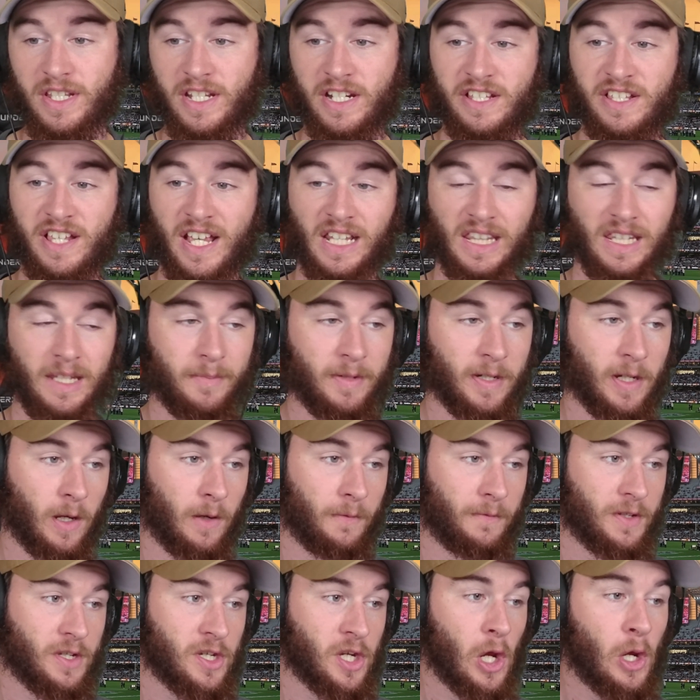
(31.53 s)
It is a limit
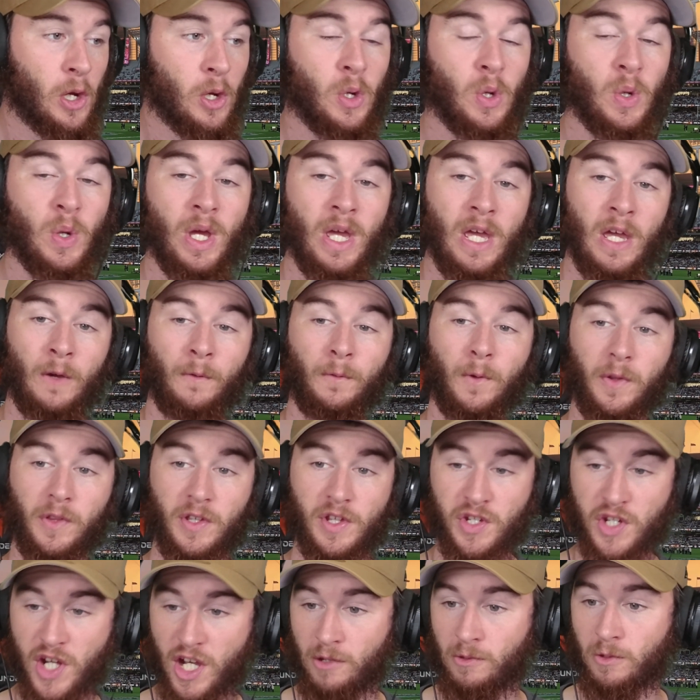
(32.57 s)
of 2 for the
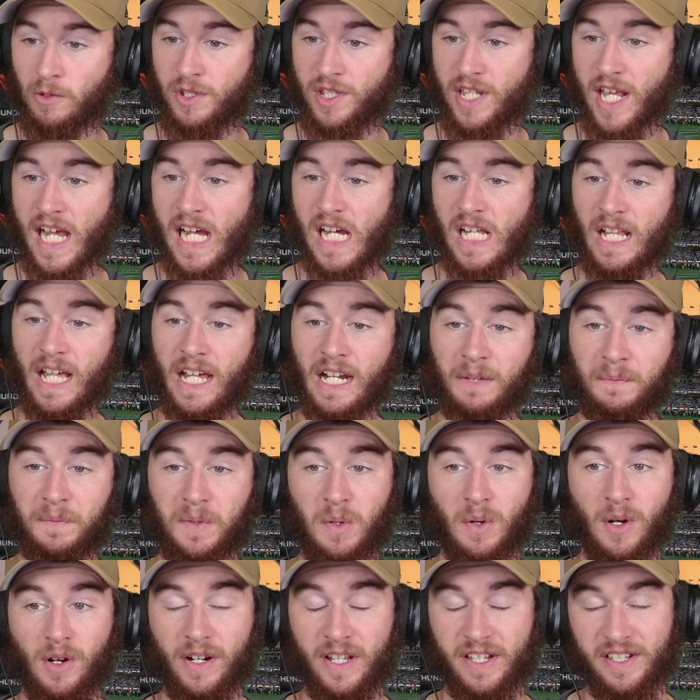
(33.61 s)
general sale, and if
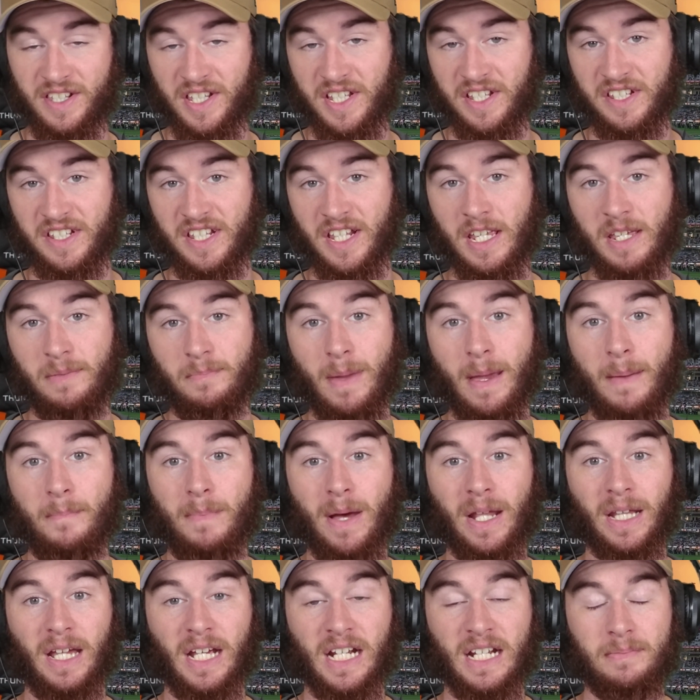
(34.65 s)
you are an SCC
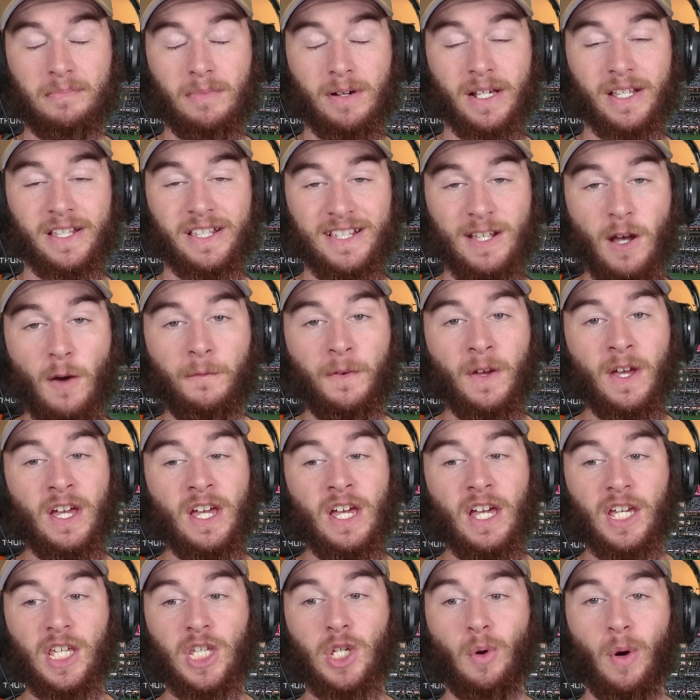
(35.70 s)
member like myself,
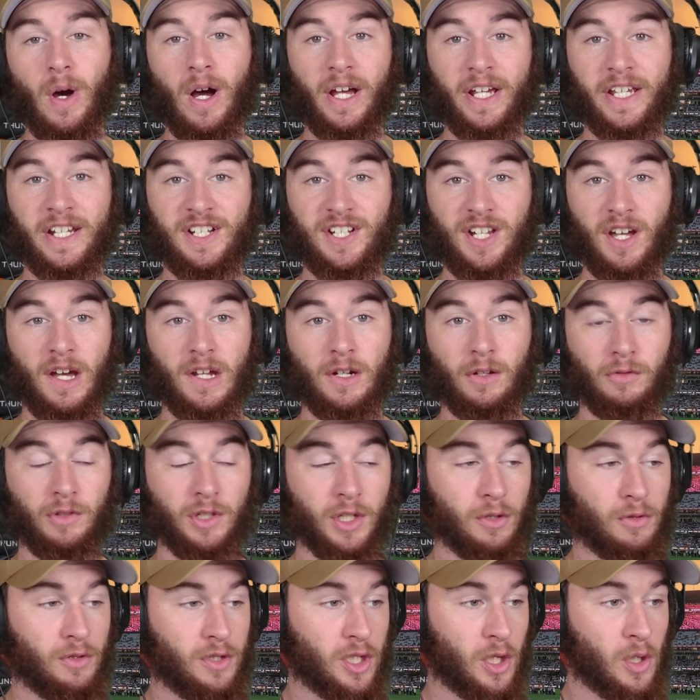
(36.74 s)
you are entitled
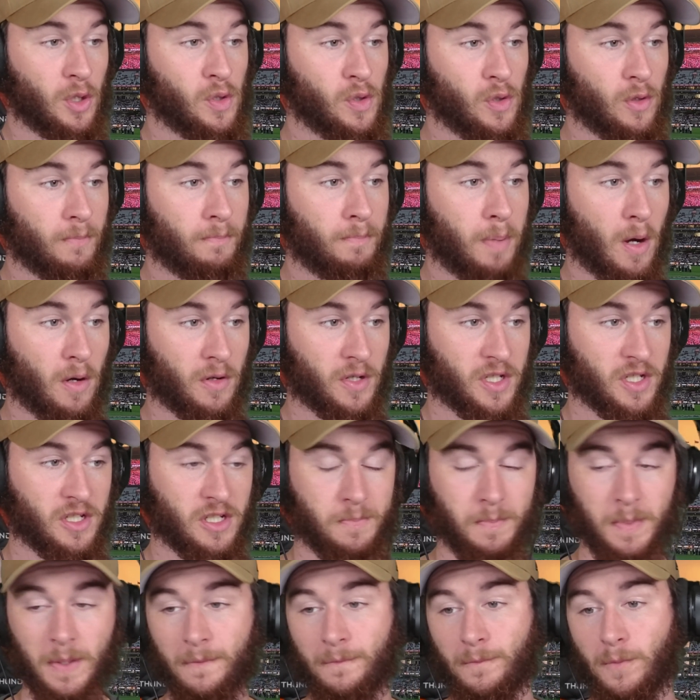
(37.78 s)
to 2 boxes
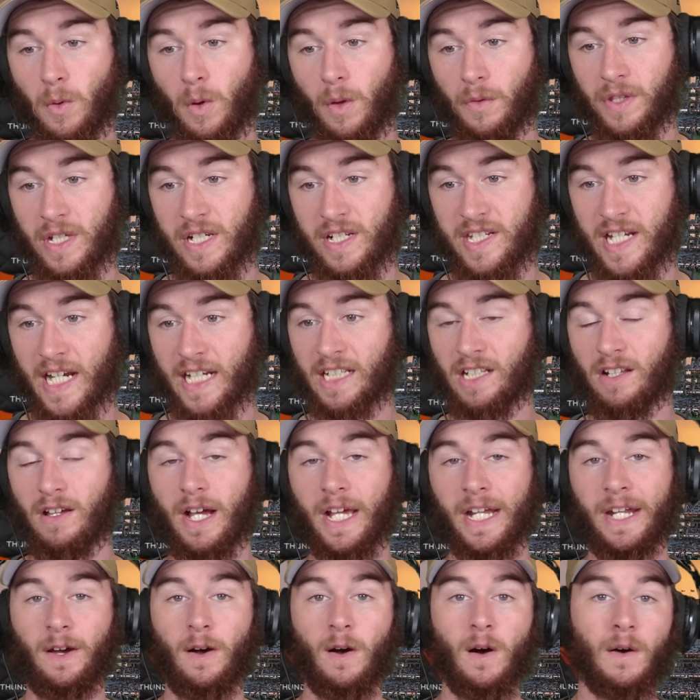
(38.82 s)
before the
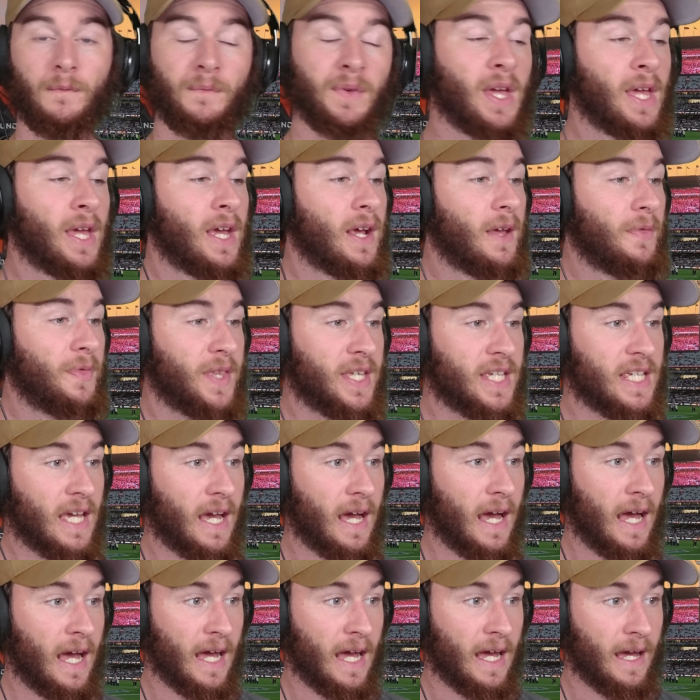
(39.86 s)
deadline of the
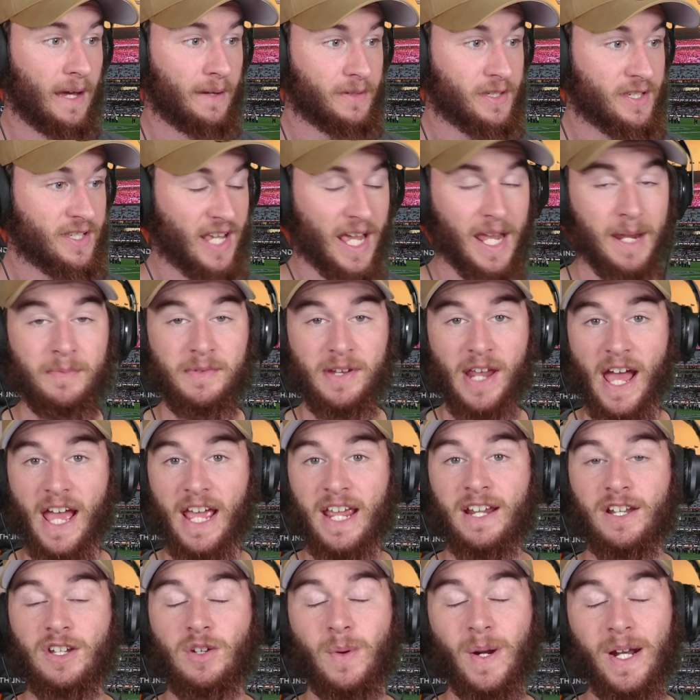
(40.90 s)
same
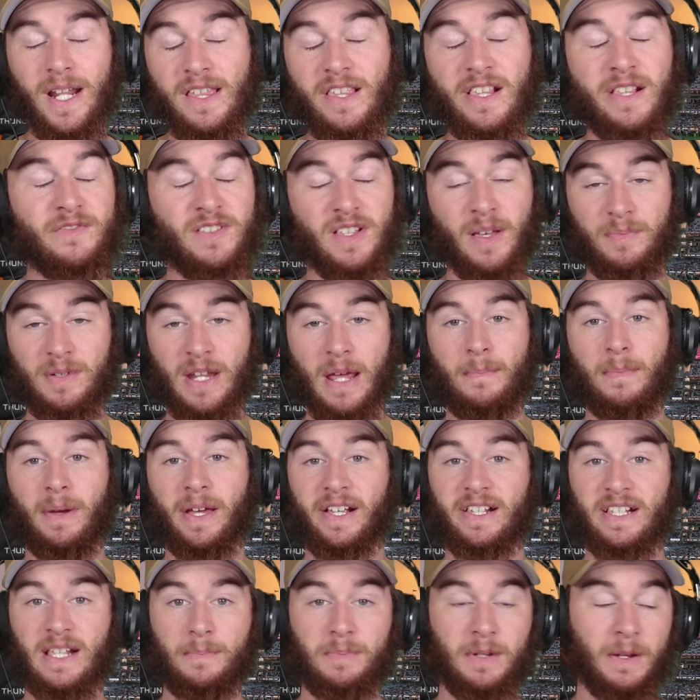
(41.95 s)
day, 20th of September,
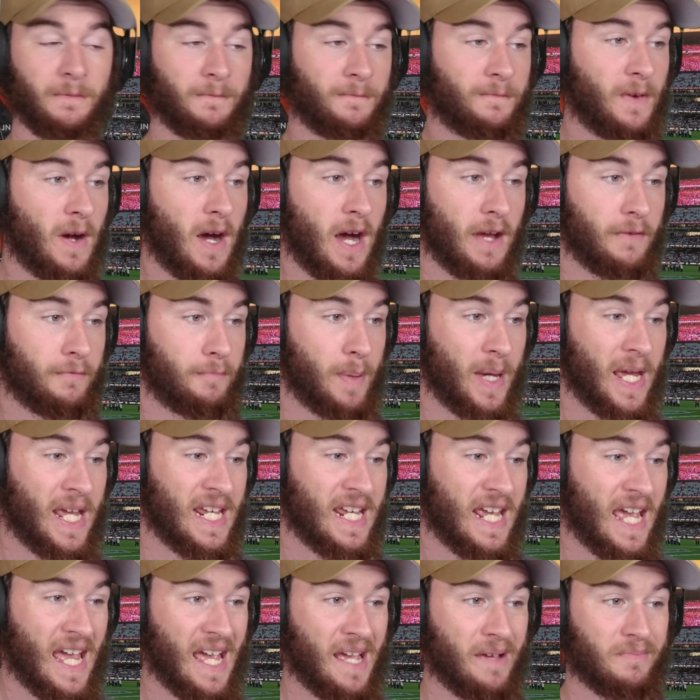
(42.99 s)
except at 5
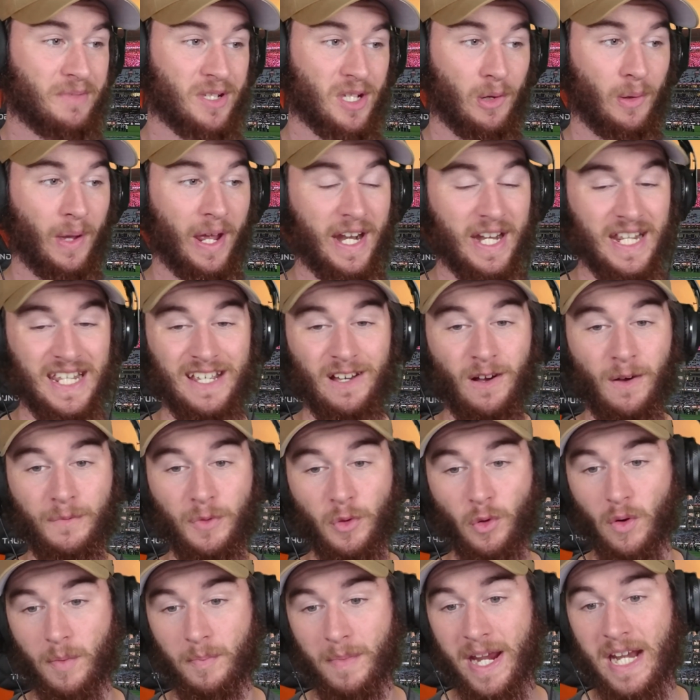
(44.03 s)
p.m. So any of
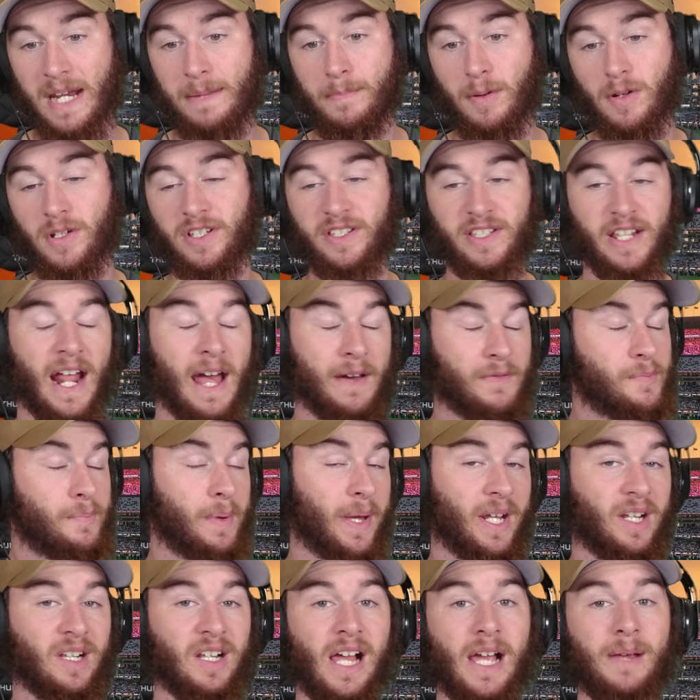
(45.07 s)
the remaining boxes that haven't
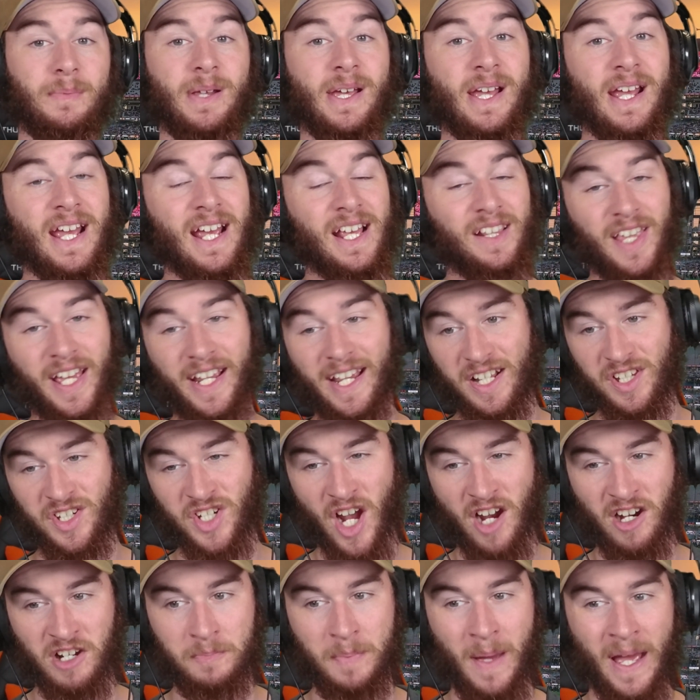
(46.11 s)
been claimed, they get
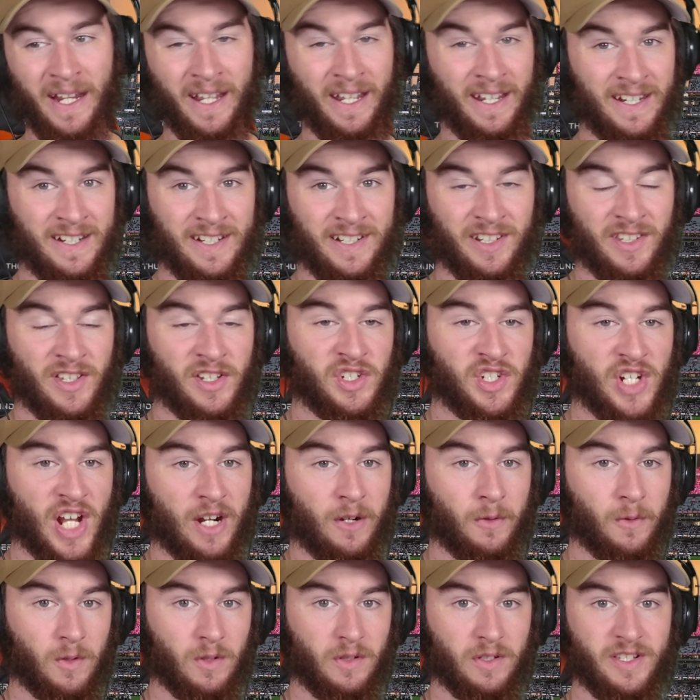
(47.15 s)
chucked back into the
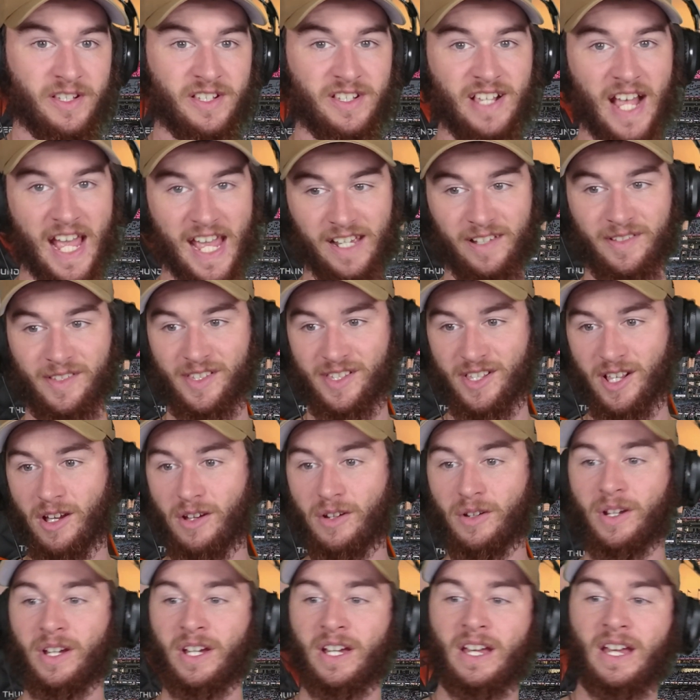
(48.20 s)
general sale.
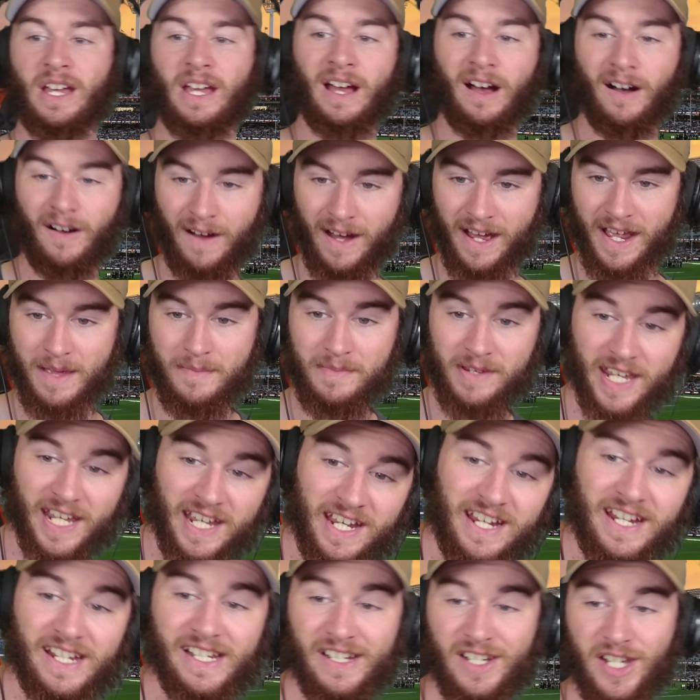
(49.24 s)
So I am
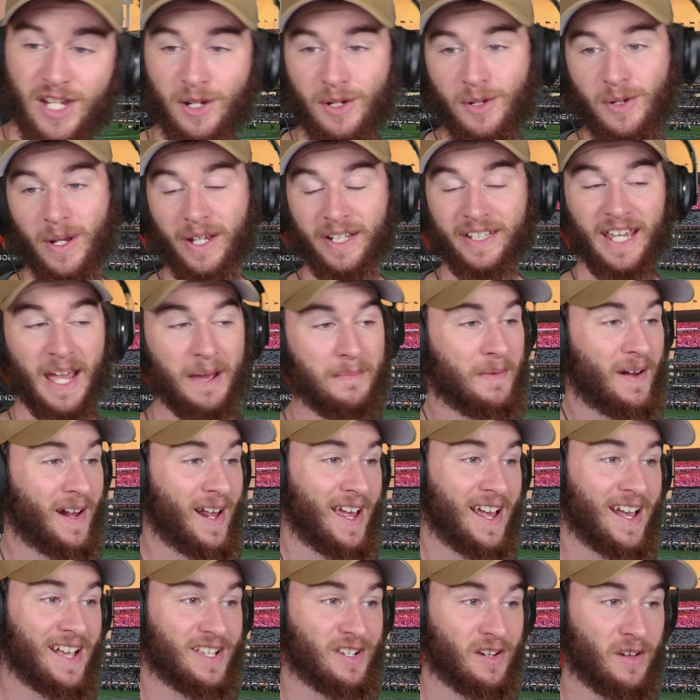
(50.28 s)
keen to get my
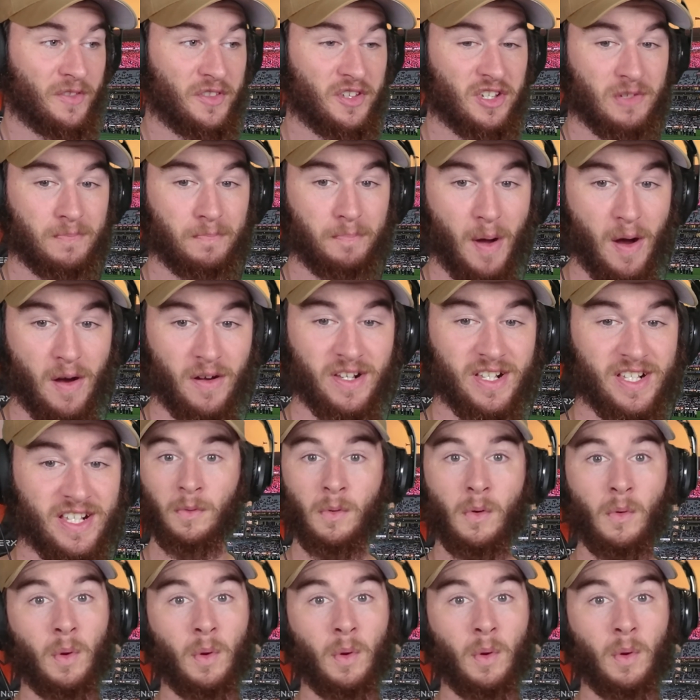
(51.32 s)
hands on this box.